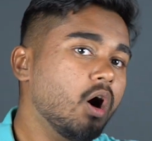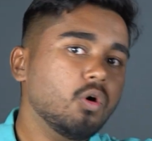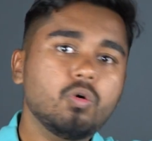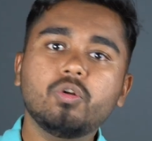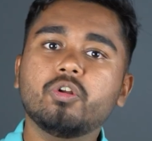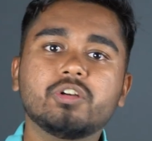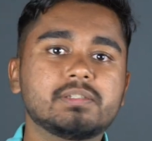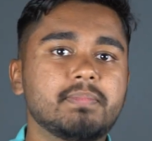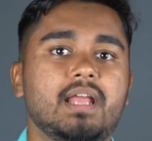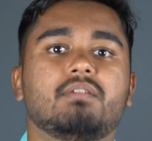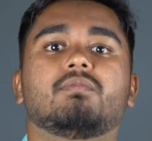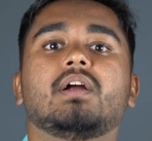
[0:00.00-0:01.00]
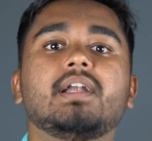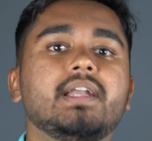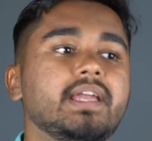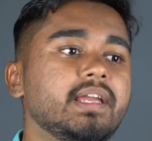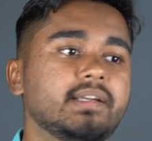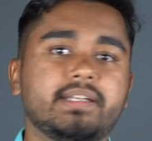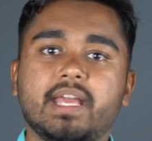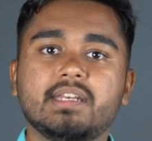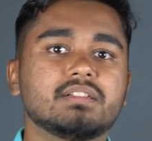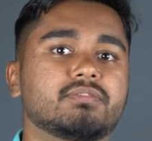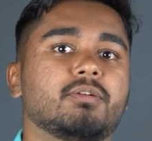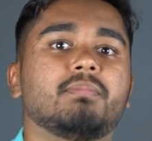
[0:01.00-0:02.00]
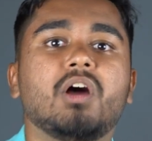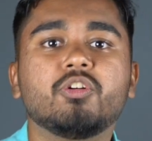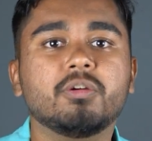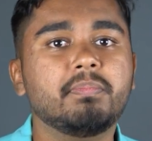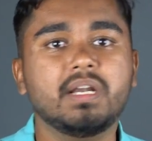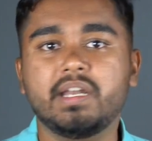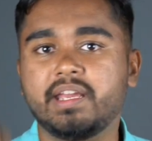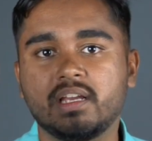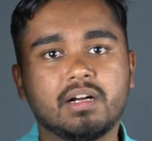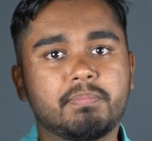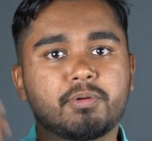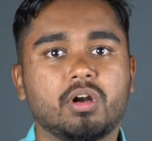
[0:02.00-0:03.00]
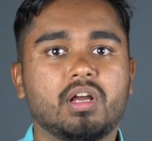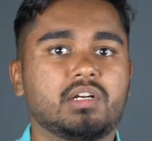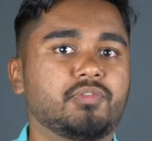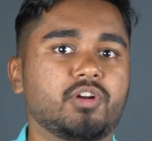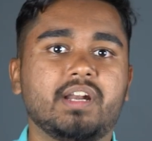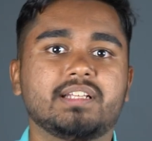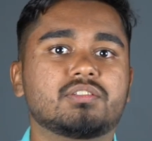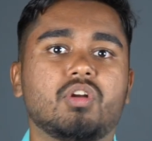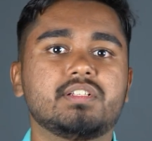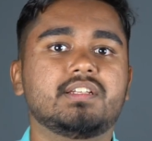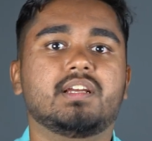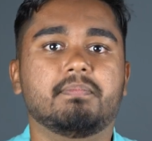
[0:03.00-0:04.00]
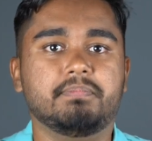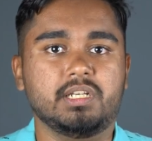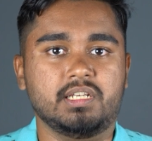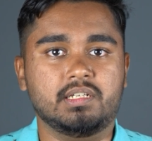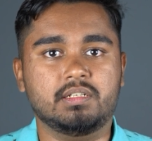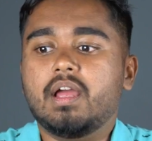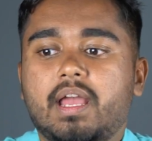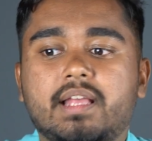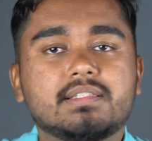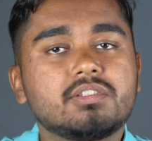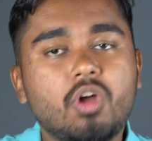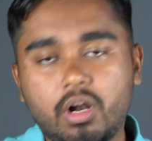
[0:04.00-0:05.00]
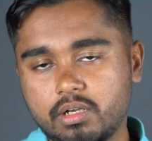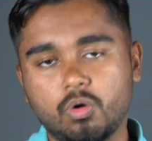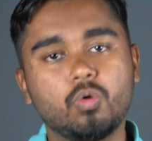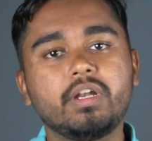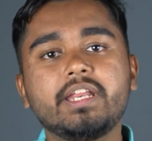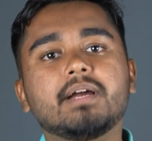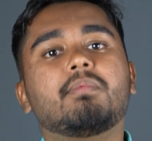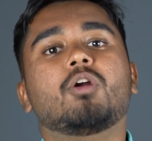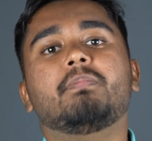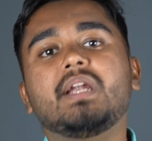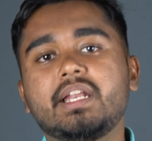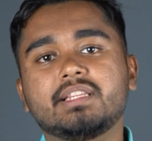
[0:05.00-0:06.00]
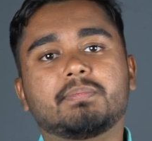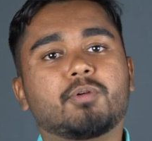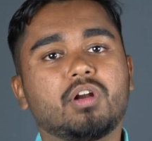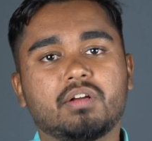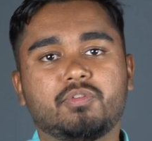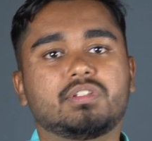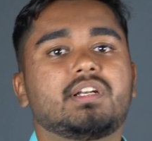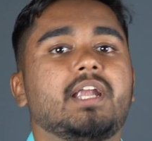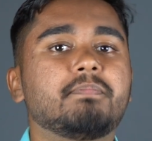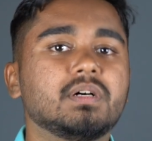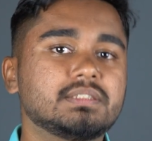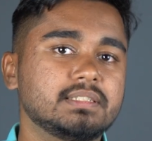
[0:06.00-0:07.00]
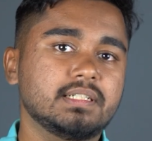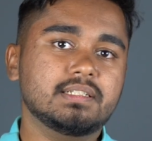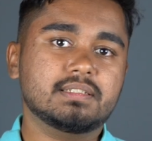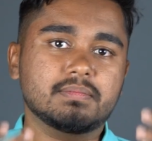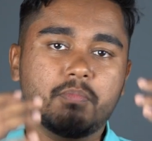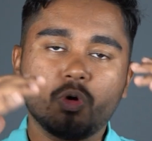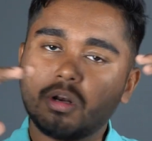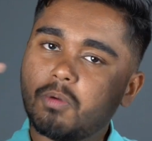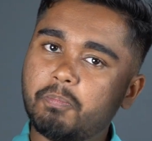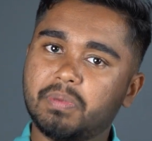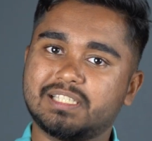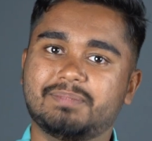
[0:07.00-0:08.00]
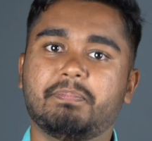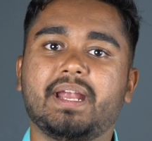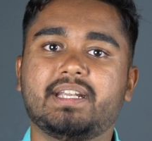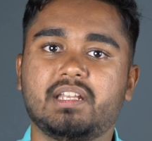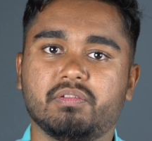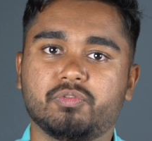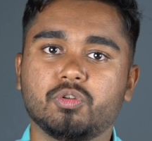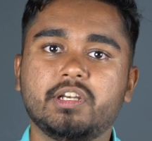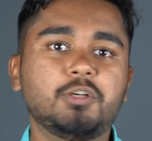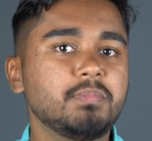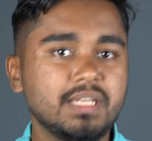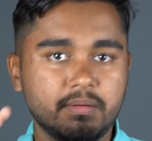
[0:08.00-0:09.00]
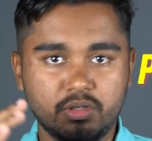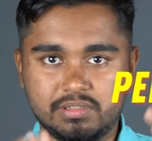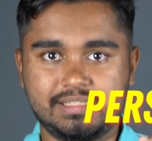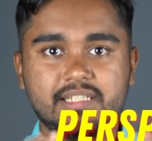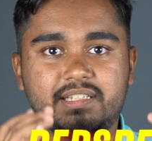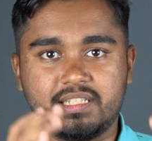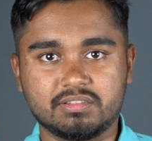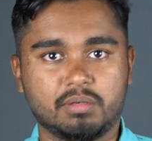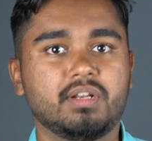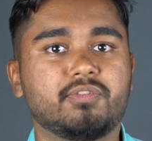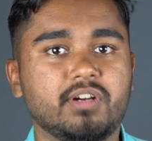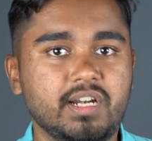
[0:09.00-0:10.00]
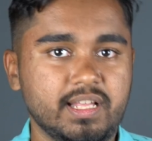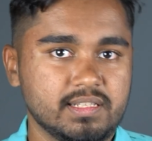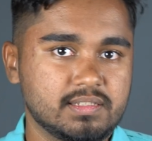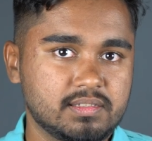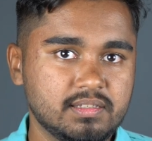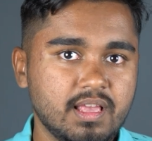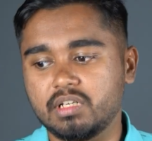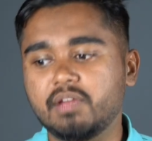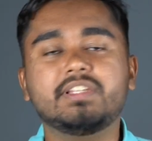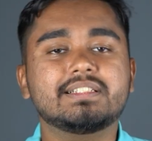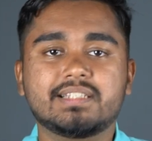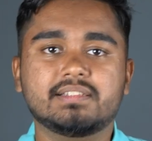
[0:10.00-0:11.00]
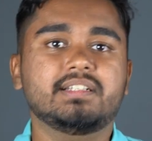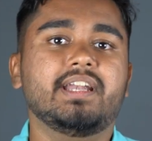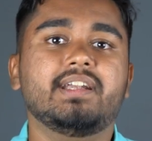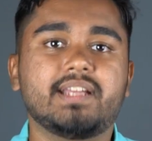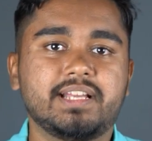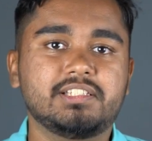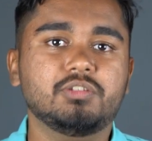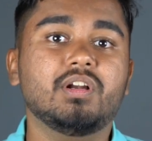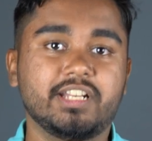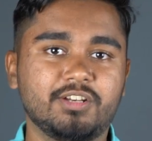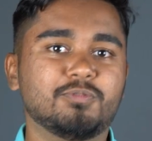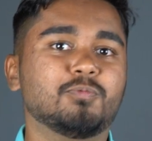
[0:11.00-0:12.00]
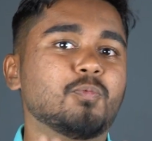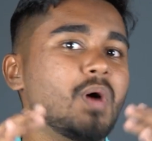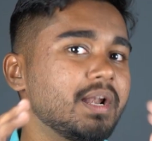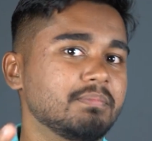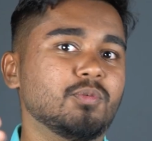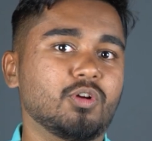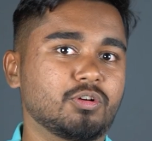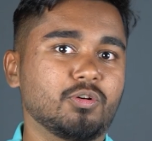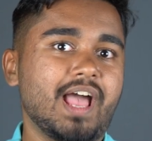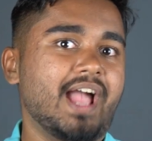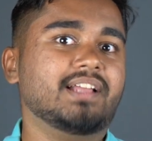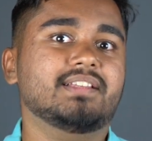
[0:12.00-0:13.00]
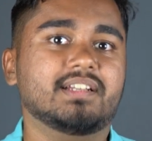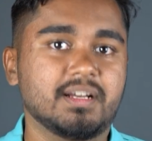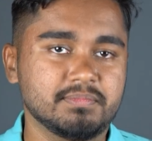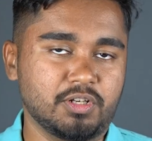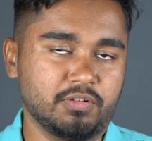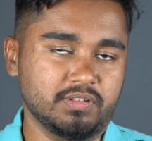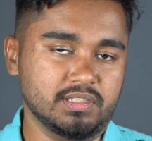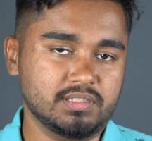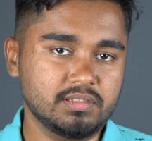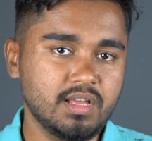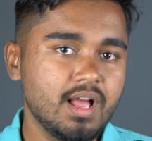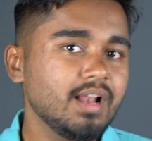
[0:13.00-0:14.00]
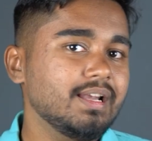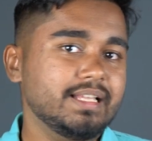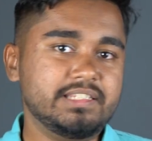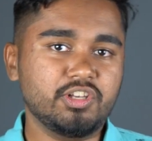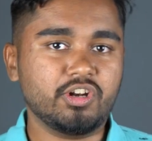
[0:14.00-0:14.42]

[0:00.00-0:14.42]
Who knows, man, one day, 10 years from now, you're building a product for an astrology company. It's not only about building the product for the right person, it's more about perspective. You need to be able to see things from a different lens. If this doesn't entice you, I'll tell you one more good hack that comes out of this. Let's say